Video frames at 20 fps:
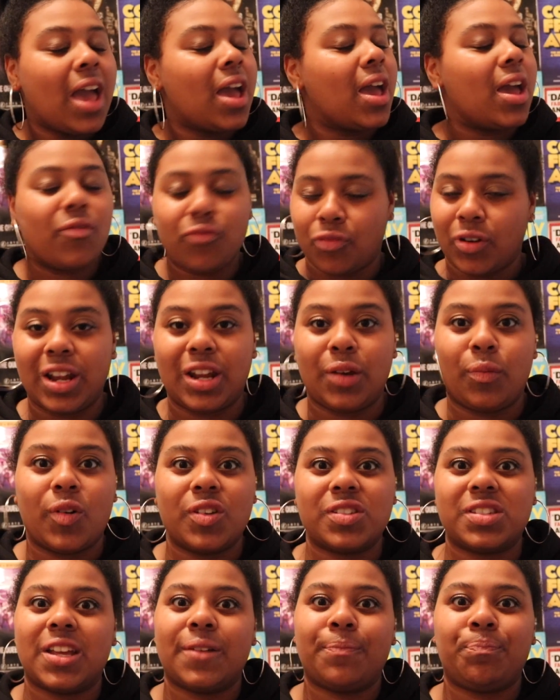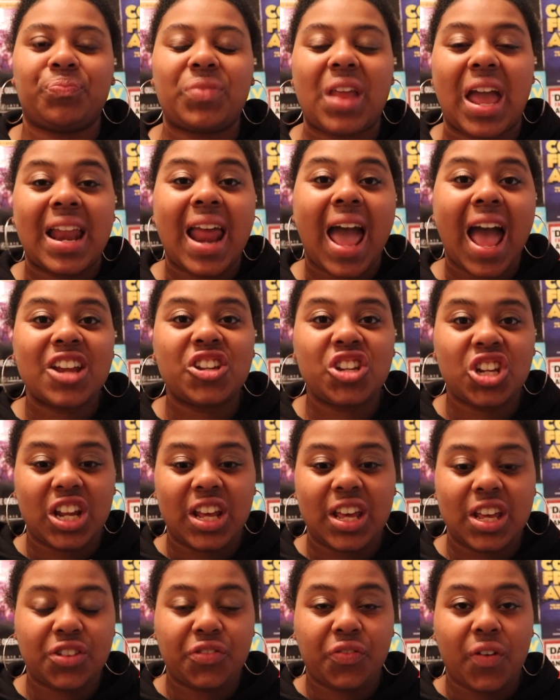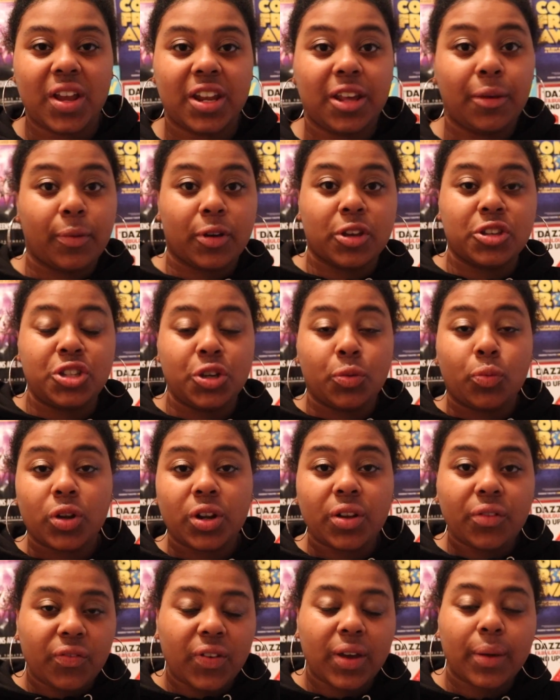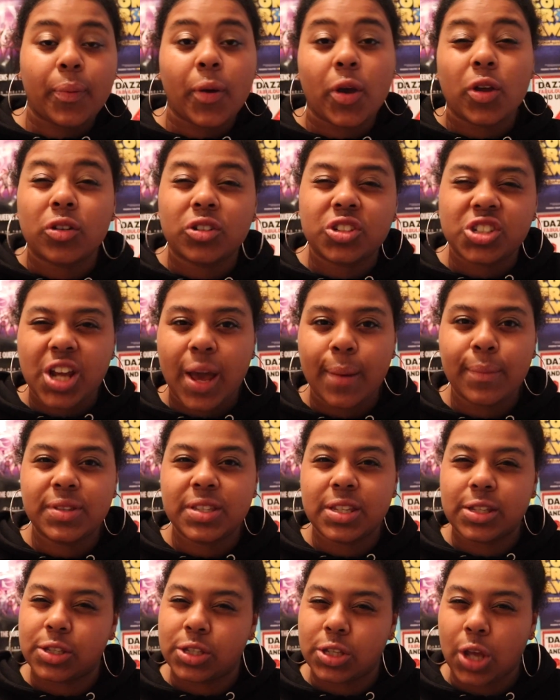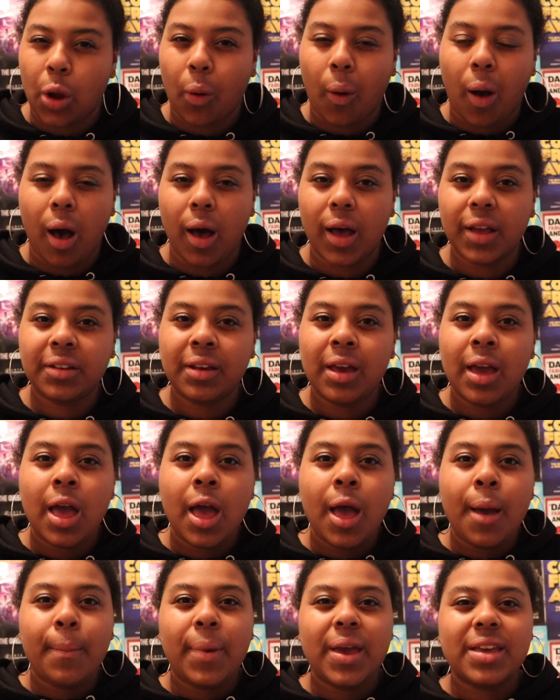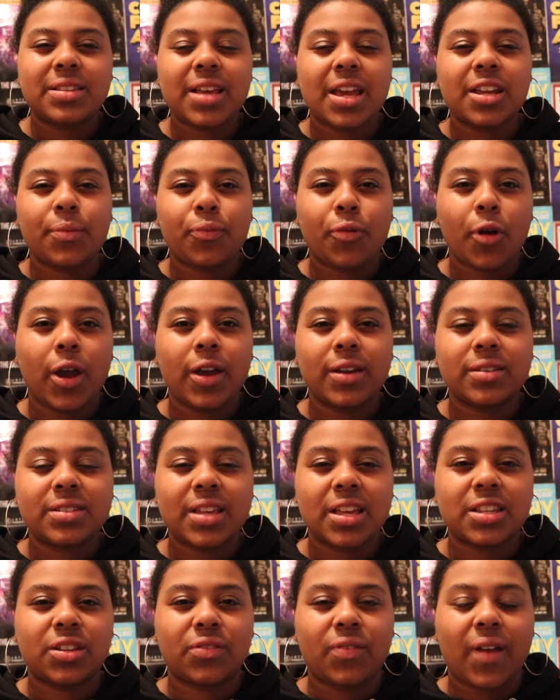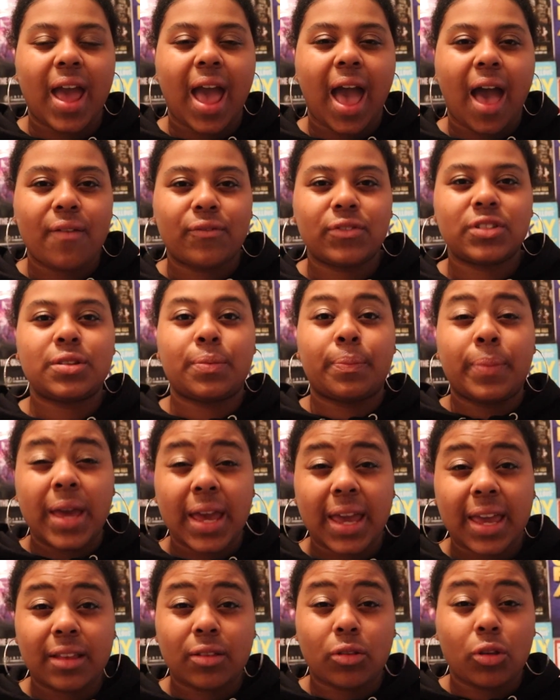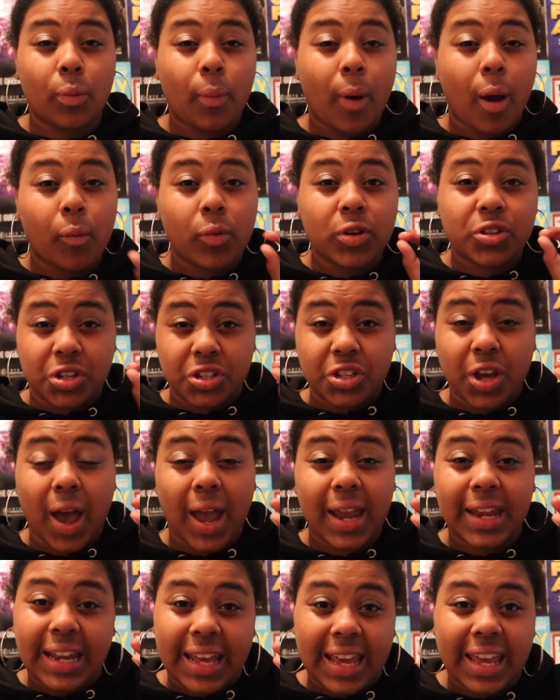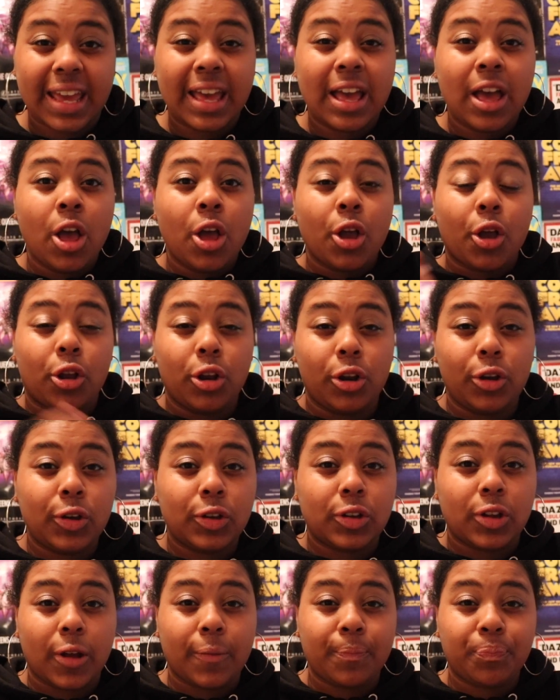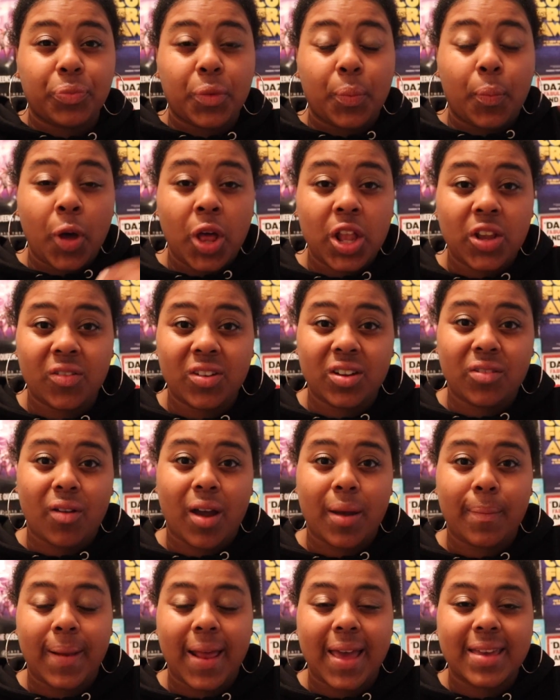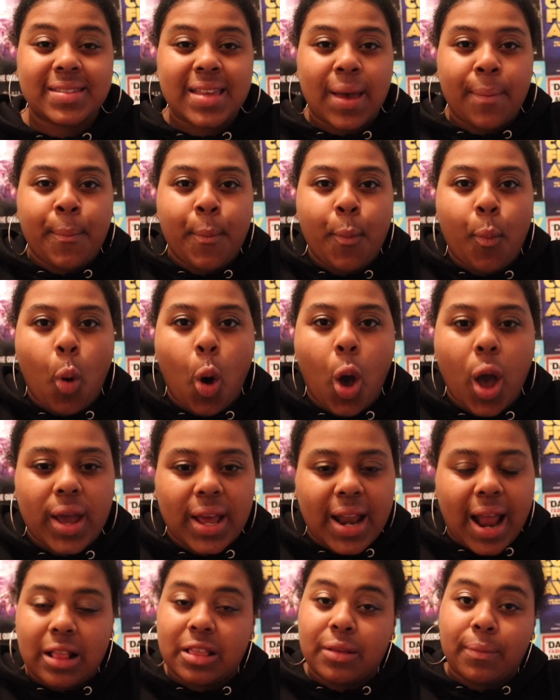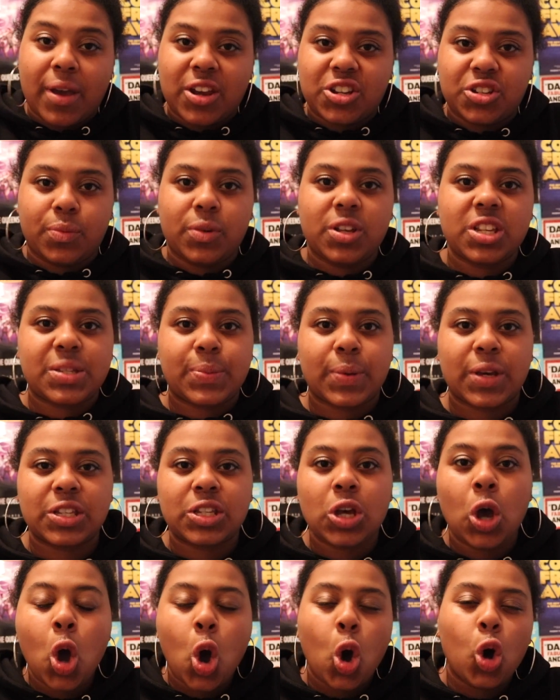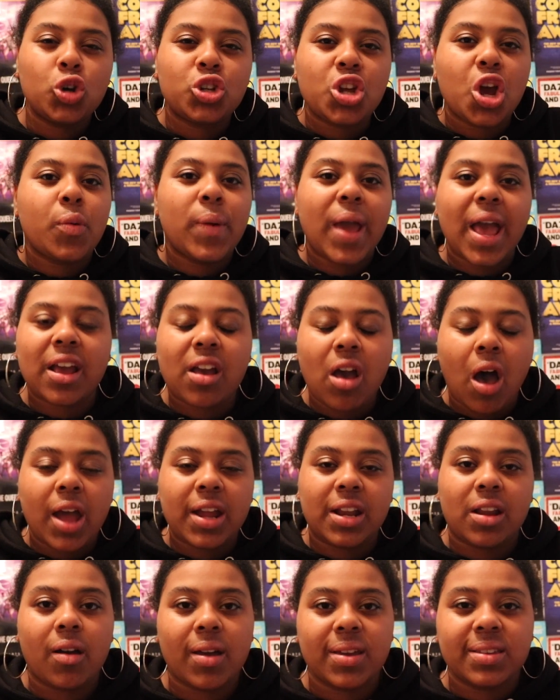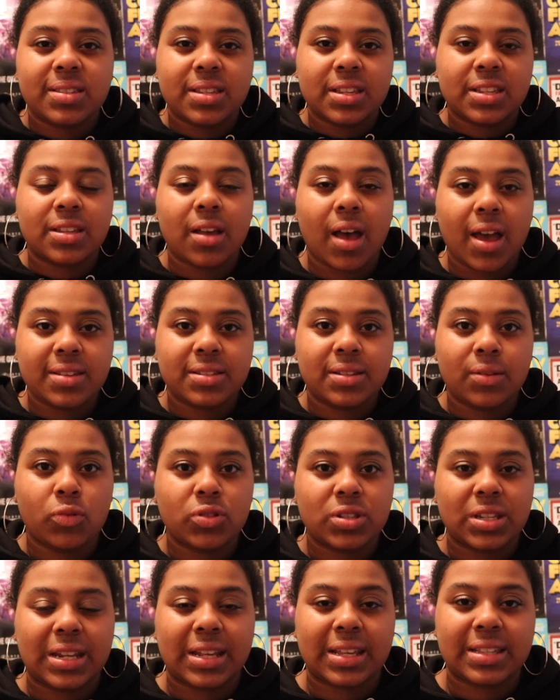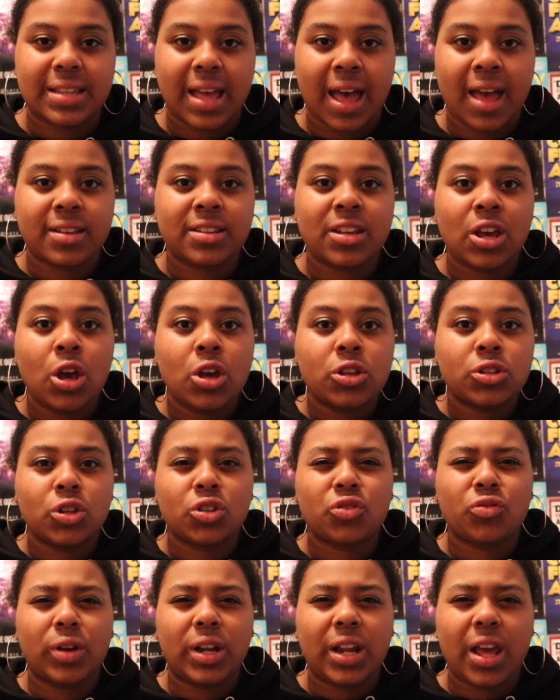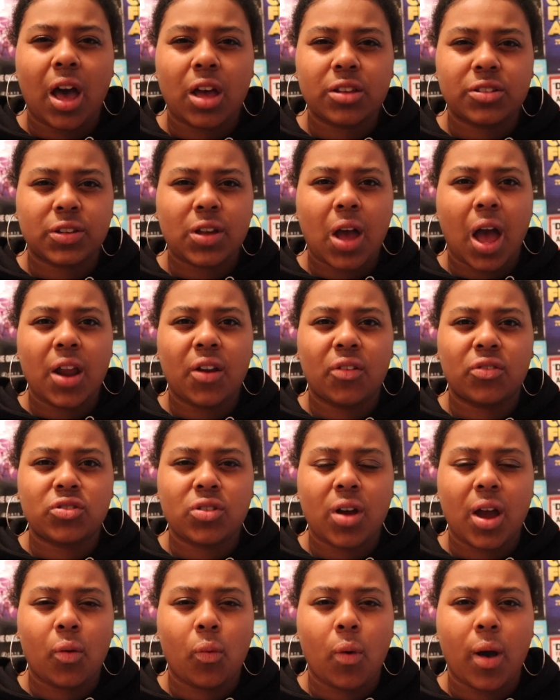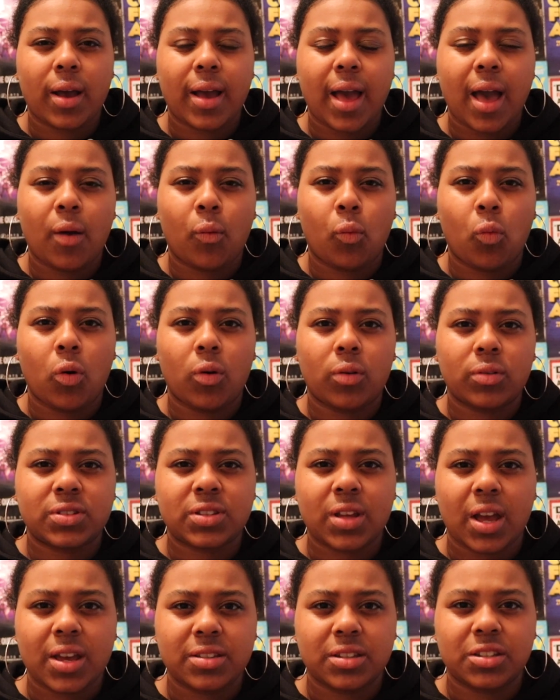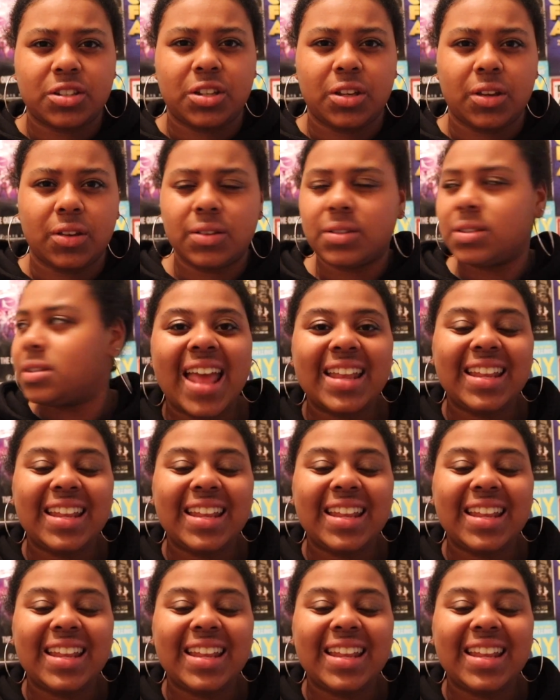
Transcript: It really wasn't. And actually it's funny because you wouldn't think putting on gems is so hard, but it's like the process of like having to pick them up, which are tiny, glue them, putting them in the right place and working out the measurements, because although we had guidelines, the sizing wasn't exact, so it's really hard to kind of try and work out what sizing to use.